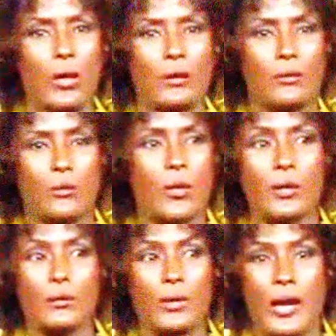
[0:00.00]
what
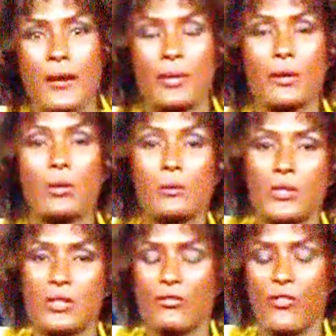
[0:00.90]
happened or what
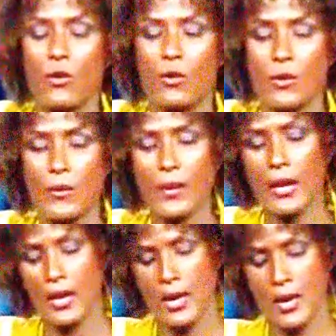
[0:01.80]
was for.
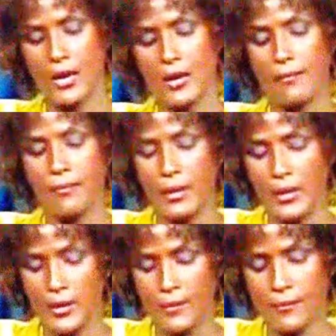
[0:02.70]

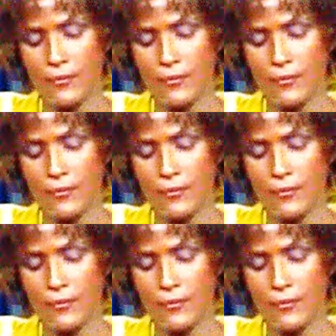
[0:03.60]
But